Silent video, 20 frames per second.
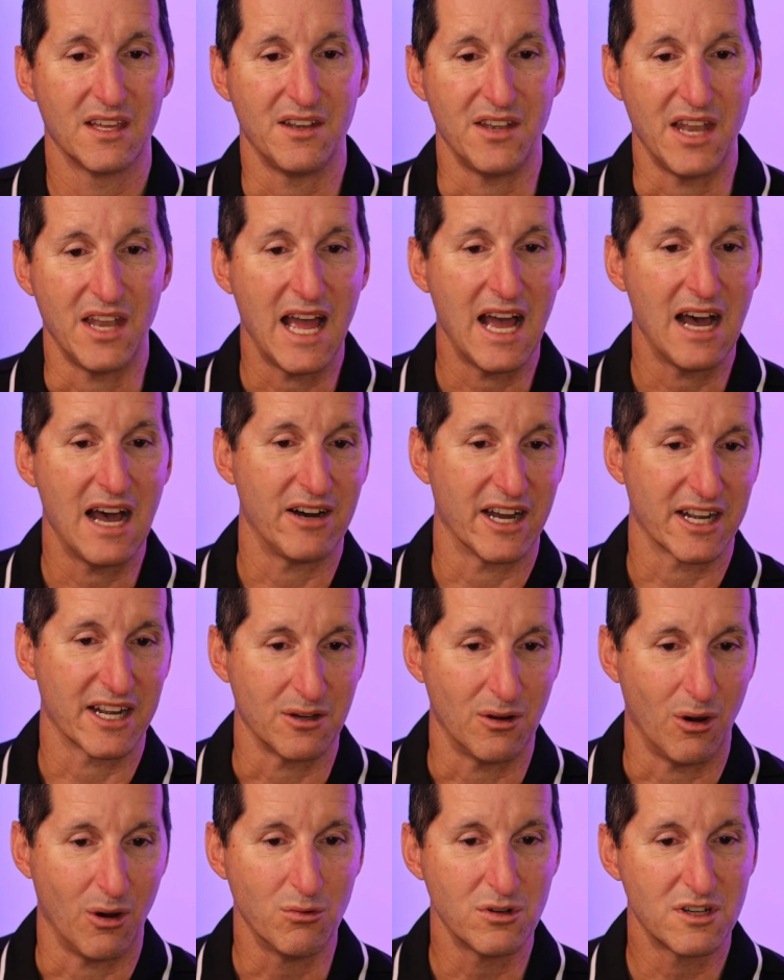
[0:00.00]
Now I can
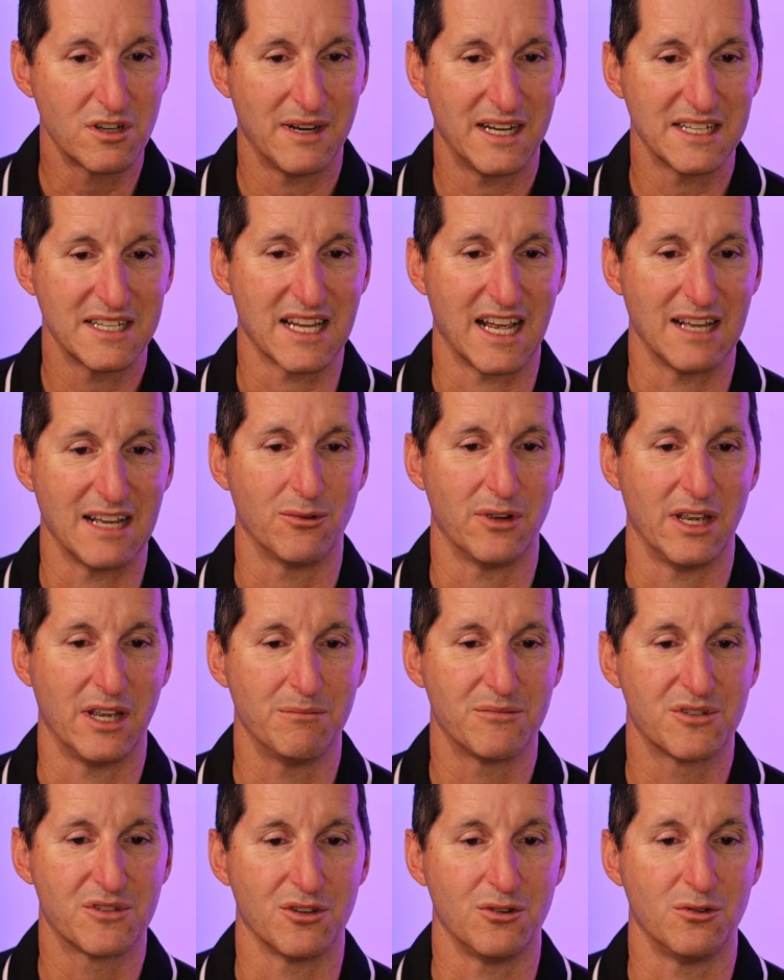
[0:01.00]
alter my table
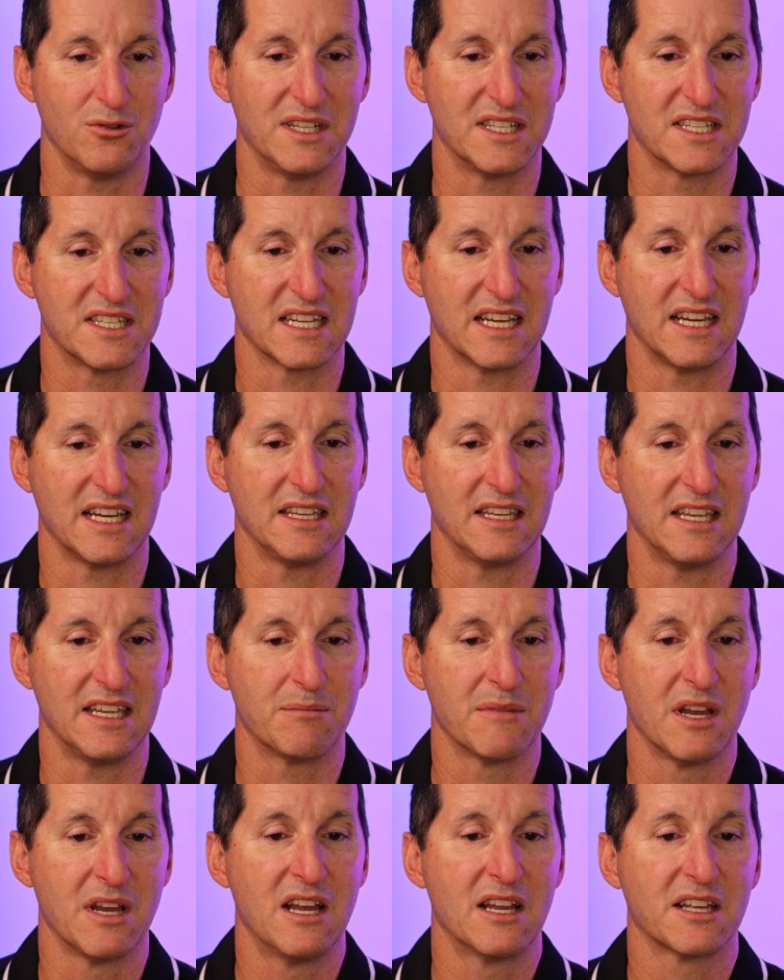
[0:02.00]
emp2 and say,
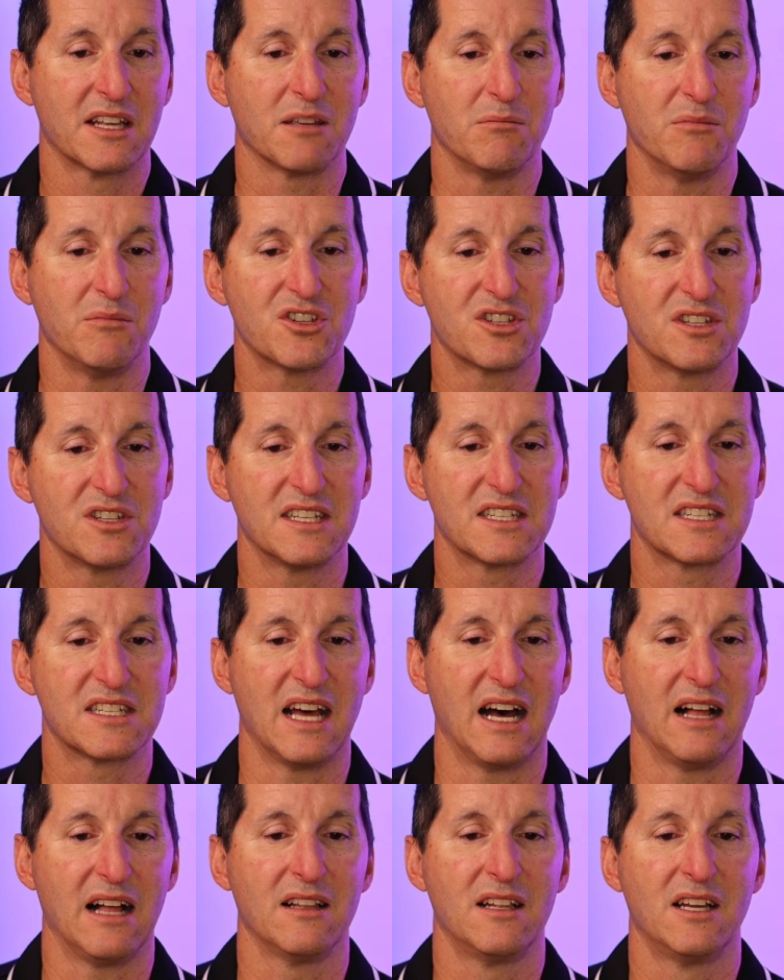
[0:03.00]
yep, commission is
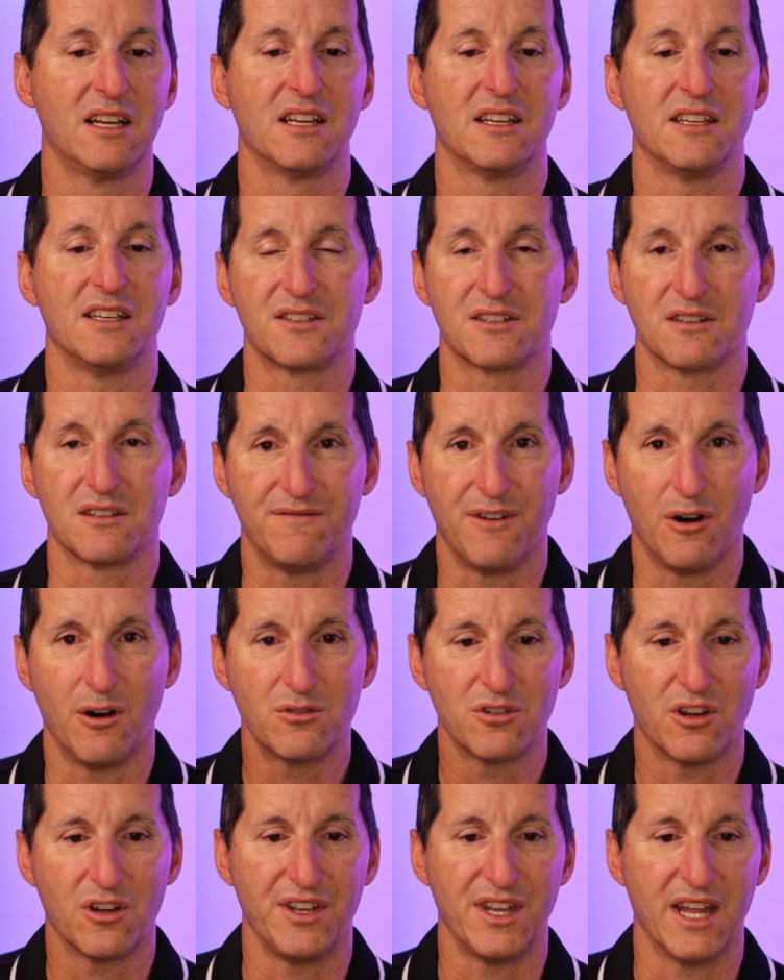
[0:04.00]
null, it's
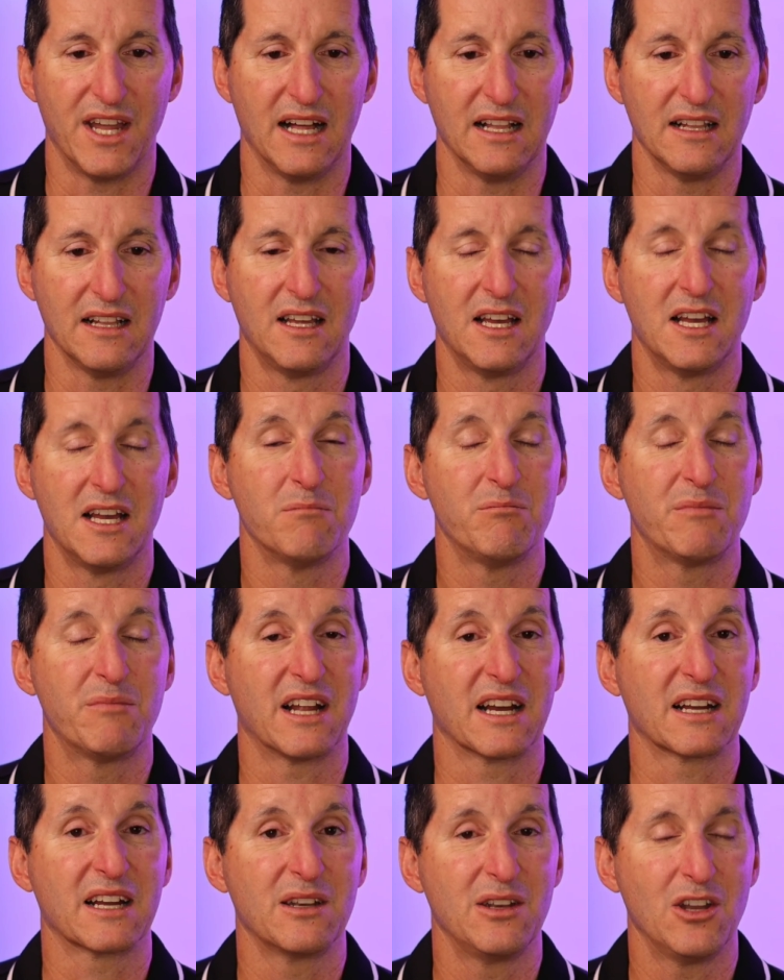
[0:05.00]
default on null, but
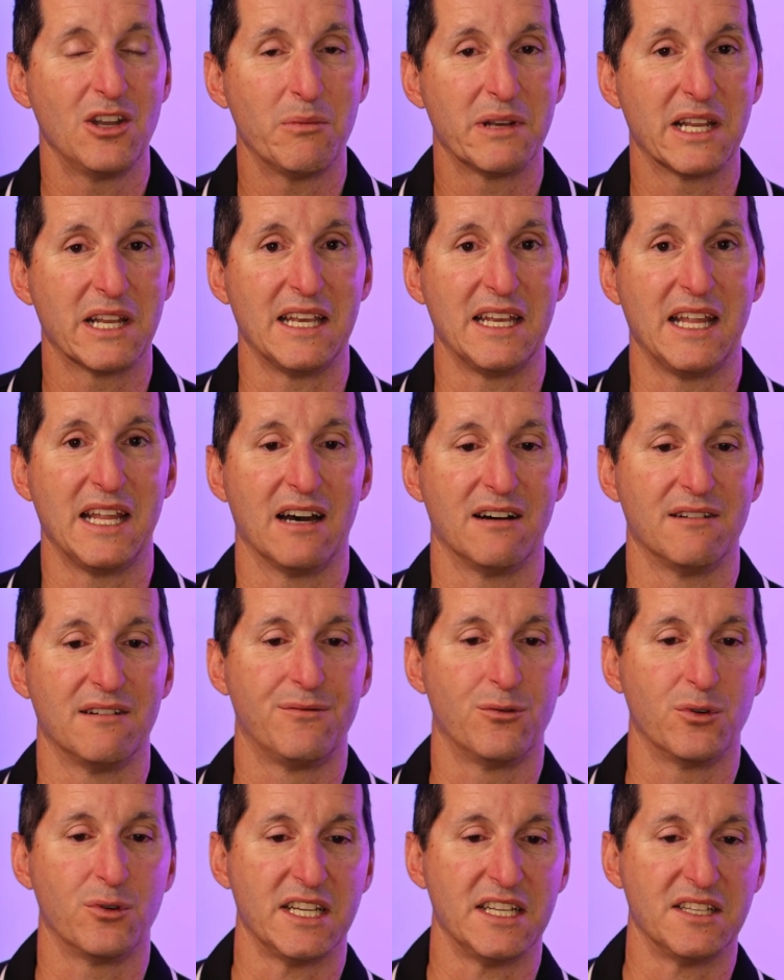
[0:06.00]
I can nominate now
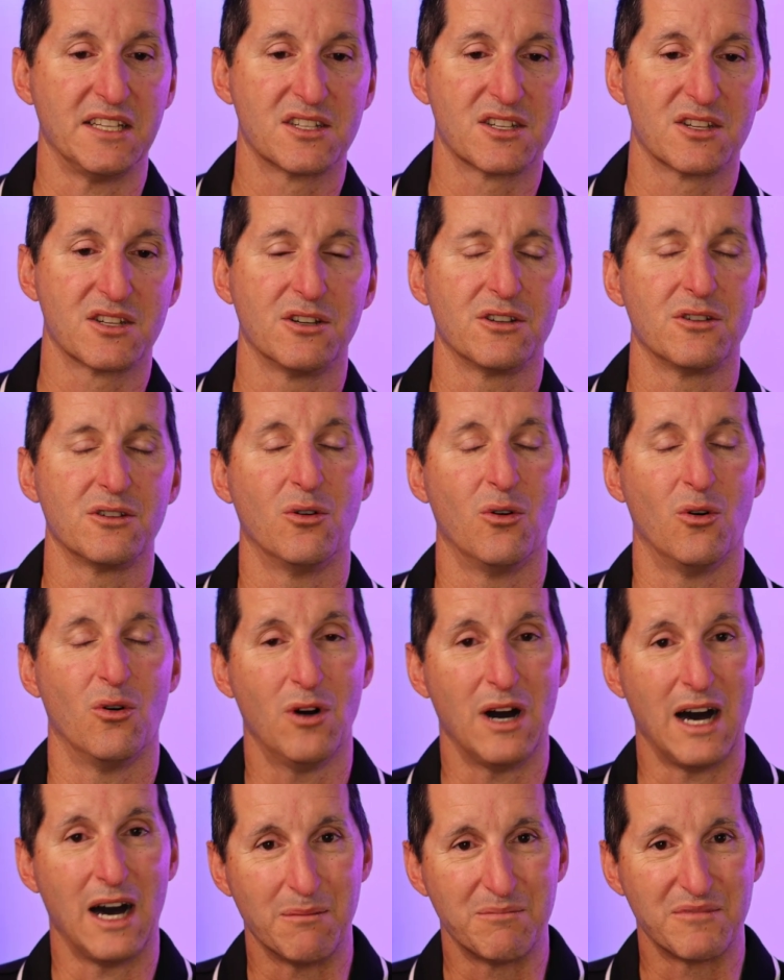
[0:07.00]
for insert
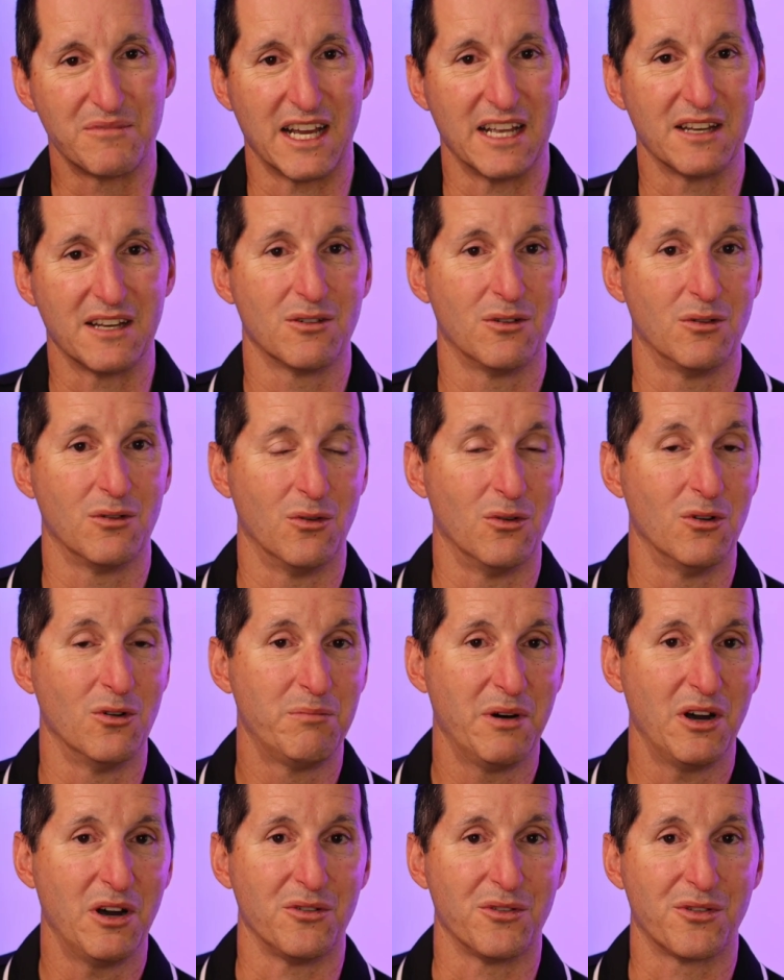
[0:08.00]
or update or
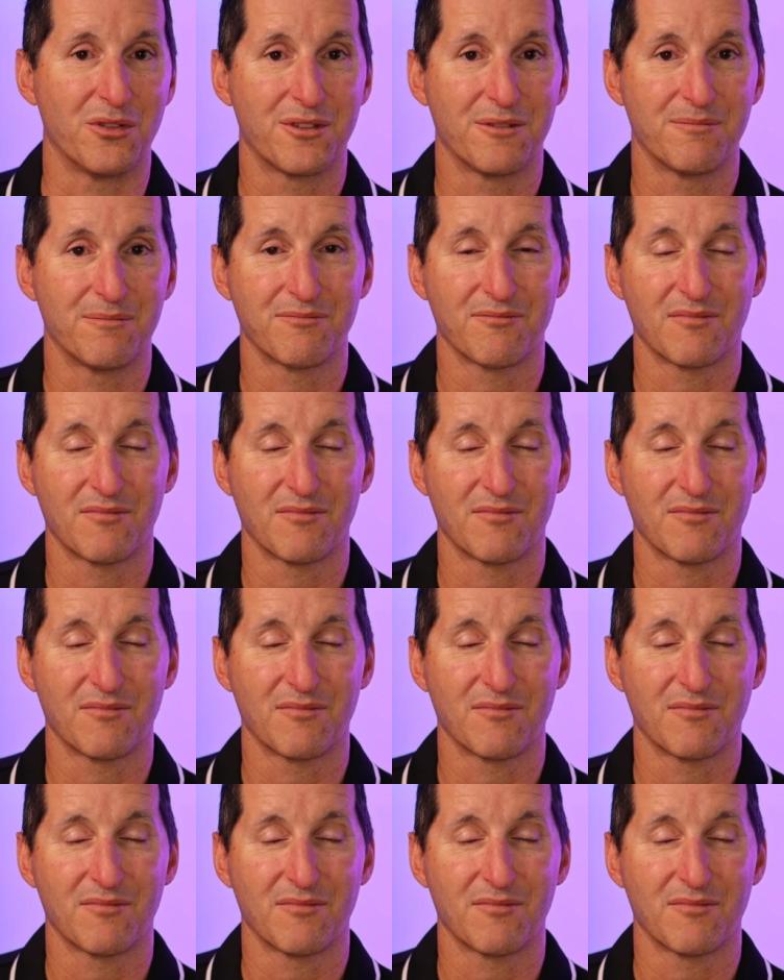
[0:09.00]
both.